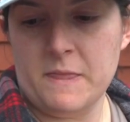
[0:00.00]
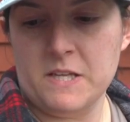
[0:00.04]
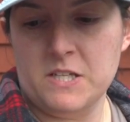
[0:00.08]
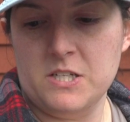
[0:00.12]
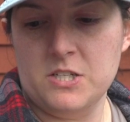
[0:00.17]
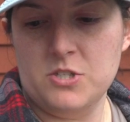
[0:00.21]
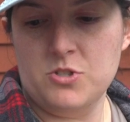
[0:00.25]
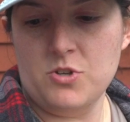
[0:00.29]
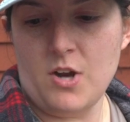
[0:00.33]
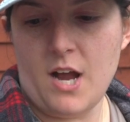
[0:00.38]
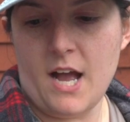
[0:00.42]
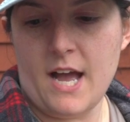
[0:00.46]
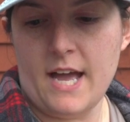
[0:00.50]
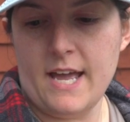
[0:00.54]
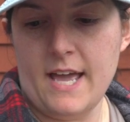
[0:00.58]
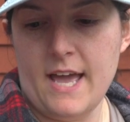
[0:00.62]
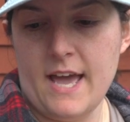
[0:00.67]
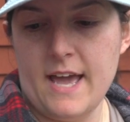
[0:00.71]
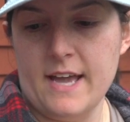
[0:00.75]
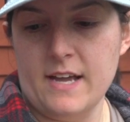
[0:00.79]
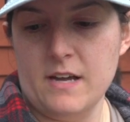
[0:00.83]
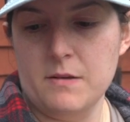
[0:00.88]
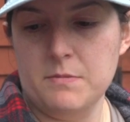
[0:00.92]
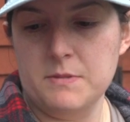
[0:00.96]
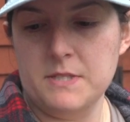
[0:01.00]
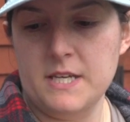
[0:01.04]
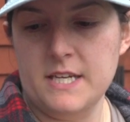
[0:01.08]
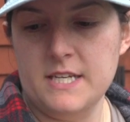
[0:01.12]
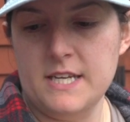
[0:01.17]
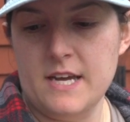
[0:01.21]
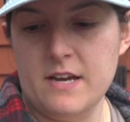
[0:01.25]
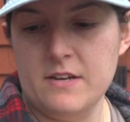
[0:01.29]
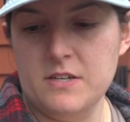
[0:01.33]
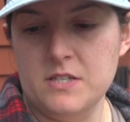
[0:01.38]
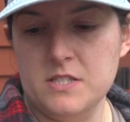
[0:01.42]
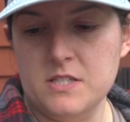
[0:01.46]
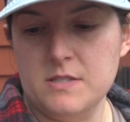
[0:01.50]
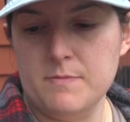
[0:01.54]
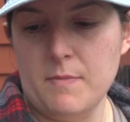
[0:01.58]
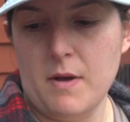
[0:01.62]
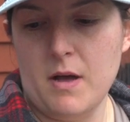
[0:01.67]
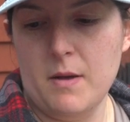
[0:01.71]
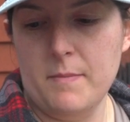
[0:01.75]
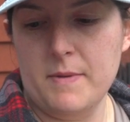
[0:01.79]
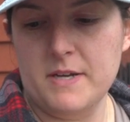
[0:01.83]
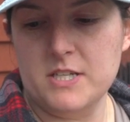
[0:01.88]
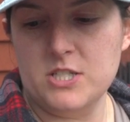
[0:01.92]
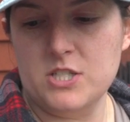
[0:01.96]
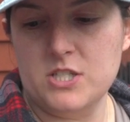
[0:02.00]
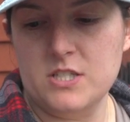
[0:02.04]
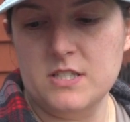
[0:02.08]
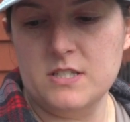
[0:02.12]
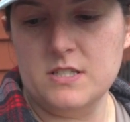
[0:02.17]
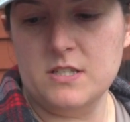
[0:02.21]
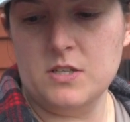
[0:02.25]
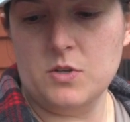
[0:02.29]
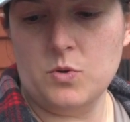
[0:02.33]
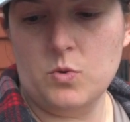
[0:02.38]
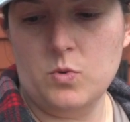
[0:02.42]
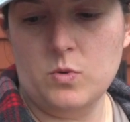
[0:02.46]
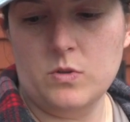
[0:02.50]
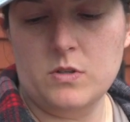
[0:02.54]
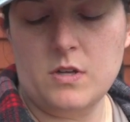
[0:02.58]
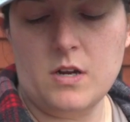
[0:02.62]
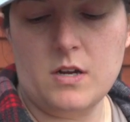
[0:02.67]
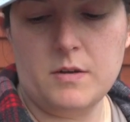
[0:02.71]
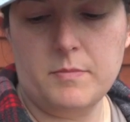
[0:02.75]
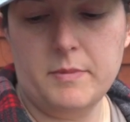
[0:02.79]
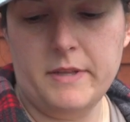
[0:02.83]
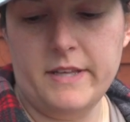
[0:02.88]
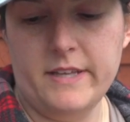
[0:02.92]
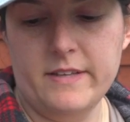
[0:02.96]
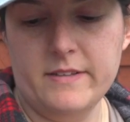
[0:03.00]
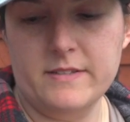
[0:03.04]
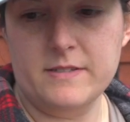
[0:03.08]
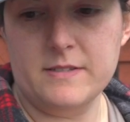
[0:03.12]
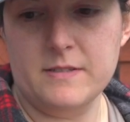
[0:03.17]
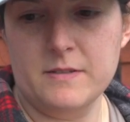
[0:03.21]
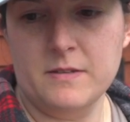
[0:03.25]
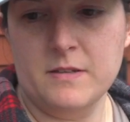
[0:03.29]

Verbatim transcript: To dry, hang upside down in small bunches in a cool, dark place. Have